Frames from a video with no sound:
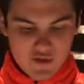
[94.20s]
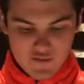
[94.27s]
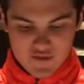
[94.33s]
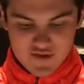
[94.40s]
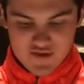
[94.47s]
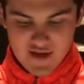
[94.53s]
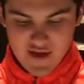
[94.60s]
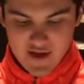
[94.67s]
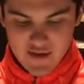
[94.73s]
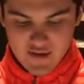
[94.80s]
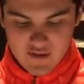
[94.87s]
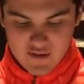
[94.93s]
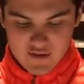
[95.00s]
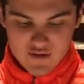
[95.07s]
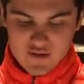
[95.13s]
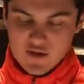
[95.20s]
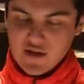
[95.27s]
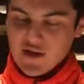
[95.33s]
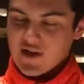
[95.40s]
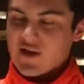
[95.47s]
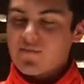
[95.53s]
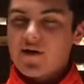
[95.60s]
was that the,
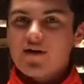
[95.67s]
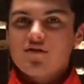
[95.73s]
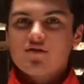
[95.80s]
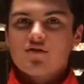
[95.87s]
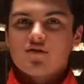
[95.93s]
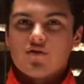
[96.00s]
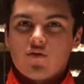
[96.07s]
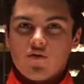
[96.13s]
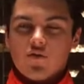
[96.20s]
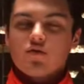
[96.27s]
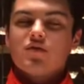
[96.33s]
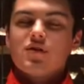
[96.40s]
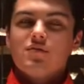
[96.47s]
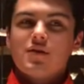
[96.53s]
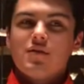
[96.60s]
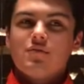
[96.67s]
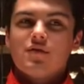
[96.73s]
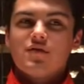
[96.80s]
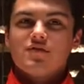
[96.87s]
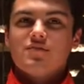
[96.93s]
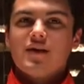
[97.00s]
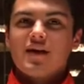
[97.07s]
it compares worldly
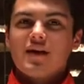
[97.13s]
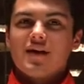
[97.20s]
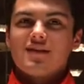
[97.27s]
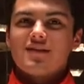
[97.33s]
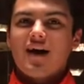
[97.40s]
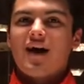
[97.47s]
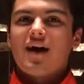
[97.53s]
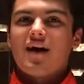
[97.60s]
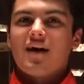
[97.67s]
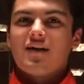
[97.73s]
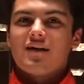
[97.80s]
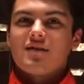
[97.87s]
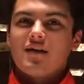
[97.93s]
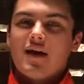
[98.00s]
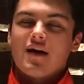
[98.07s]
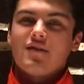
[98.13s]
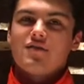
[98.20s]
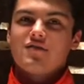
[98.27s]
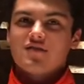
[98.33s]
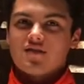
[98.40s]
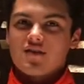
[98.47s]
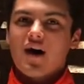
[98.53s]
people as being in a tide, and that
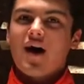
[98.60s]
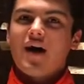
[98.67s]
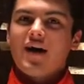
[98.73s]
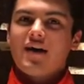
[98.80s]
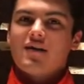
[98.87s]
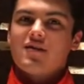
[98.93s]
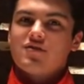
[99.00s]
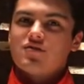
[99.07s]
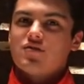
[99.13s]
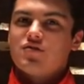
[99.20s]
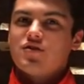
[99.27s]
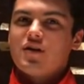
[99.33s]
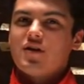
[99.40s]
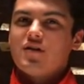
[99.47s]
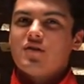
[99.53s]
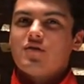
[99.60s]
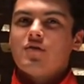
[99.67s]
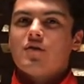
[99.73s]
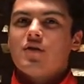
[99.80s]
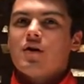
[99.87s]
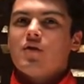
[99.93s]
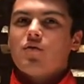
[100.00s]
there's a tide associated
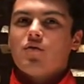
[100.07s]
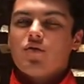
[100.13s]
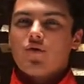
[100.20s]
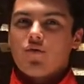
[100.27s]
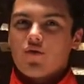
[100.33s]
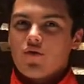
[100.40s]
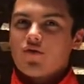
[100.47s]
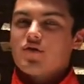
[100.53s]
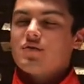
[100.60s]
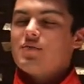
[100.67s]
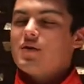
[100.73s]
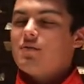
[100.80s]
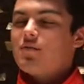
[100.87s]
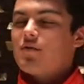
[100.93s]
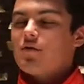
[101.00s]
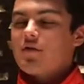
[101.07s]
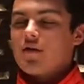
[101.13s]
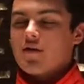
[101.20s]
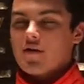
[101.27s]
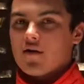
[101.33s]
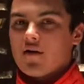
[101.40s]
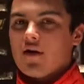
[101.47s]
with the worldly people.
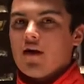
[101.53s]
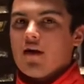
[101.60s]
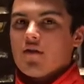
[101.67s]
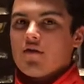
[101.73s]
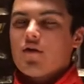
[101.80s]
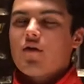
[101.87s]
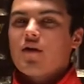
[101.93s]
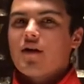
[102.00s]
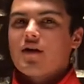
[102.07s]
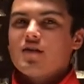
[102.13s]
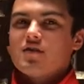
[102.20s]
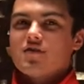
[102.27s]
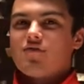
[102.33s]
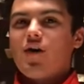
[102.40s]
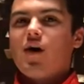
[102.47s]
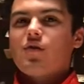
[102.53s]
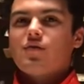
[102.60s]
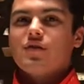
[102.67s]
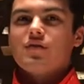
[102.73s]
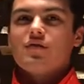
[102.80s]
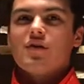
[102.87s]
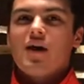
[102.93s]
They're they're all kind of just
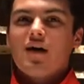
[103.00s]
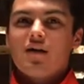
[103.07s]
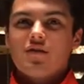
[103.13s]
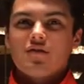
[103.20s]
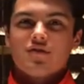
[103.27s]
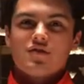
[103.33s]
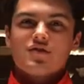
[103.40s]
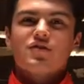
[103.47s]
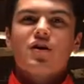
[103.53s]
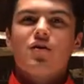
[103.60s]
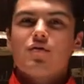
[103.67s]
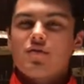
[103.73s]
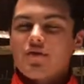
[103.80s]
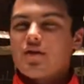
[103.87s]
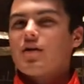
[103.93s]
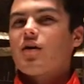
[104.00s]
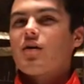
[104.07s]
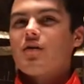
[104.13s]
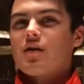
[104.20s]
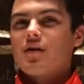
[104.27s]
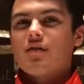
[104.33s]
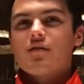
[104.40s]
following. They're not. They're just going with the
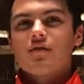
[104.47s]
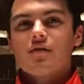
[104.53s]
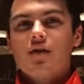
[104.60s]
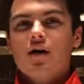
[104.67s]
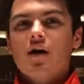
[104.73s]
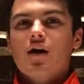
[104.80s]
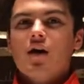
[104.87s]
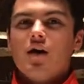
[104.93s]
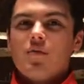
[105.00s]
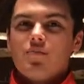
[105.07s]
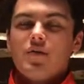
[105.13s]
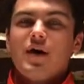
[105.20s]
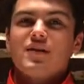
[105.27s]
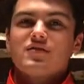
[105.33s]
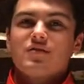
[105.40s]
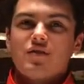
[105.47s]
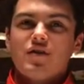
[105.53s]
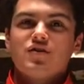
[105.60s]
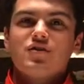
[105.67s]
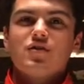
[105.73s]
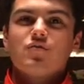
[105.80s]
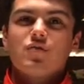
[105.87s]
current. But as
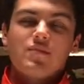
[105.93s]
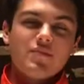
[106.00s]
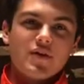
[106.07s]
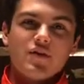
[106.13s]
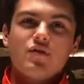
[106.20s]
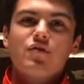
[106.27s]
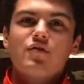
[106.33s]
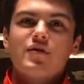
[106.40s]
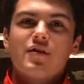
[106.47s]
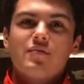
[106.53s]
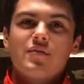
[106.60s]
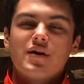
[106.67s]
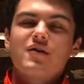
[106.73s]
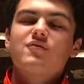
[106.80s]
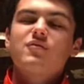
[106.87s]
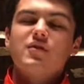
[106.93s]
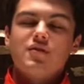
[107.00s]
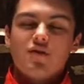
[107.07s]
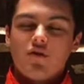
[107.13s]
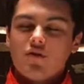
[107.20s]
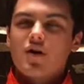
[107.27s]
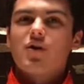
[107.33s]
Christian, we're peculiar because we
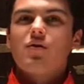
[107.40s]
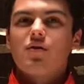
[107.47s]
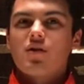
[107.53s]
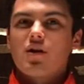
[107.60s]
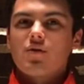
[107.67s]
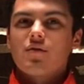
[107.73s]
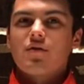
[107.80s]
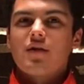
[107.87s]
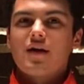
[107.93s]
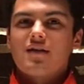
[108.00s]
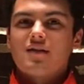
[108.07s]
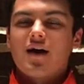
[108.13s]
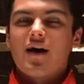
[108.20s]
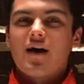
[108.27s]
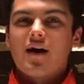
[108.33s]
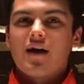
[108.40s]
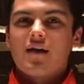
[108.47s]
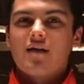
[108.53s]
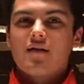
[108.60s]
don't go along with that tide.